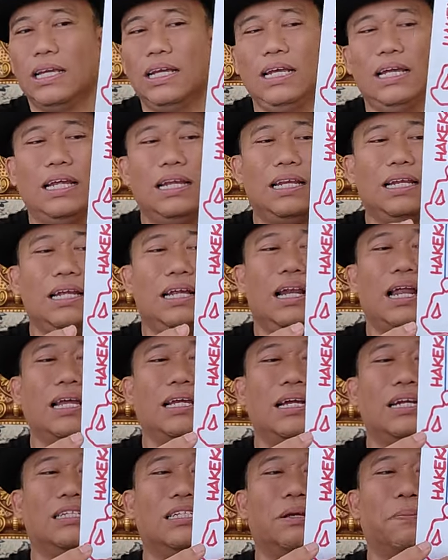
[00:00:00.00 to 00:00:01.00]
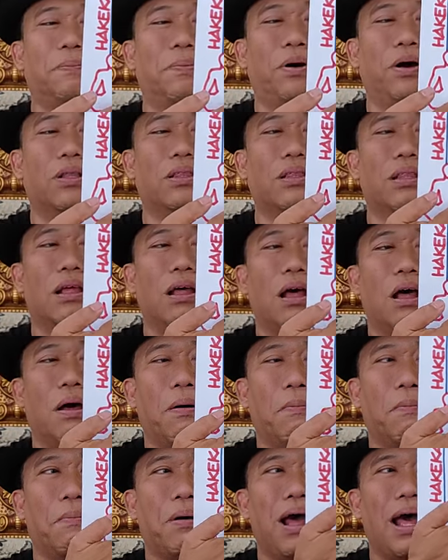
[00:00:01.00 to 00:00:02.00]
Inilah yang disebut
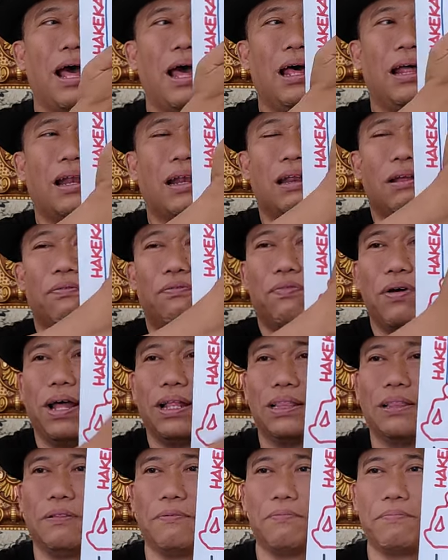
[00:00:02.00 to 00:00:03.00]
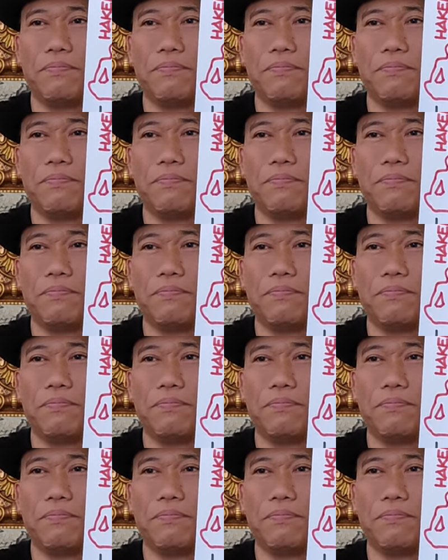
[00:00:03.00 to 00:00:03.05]
makrifat.